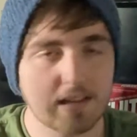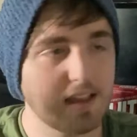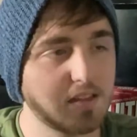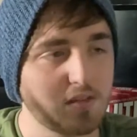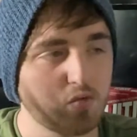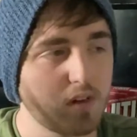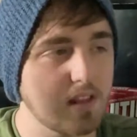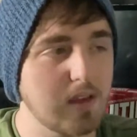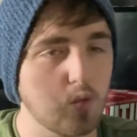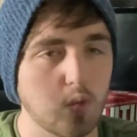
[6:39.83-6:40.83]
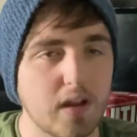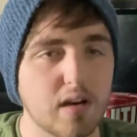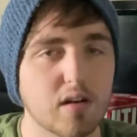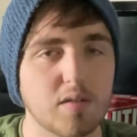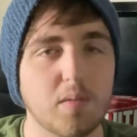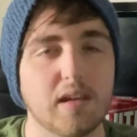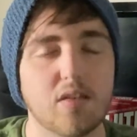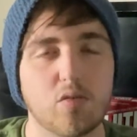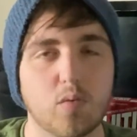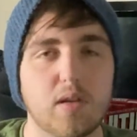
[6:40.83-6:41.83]
It's really weird
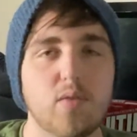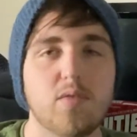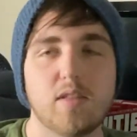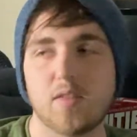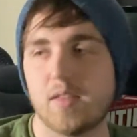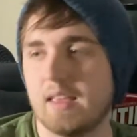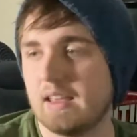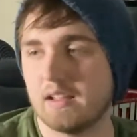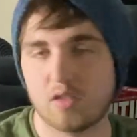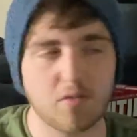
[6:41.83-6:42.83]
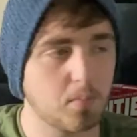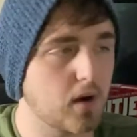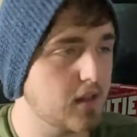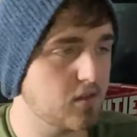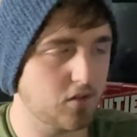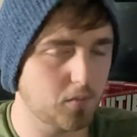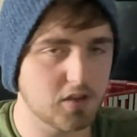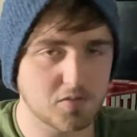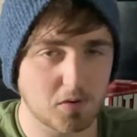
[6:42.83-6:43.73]
because we're used to seeing it spread so much,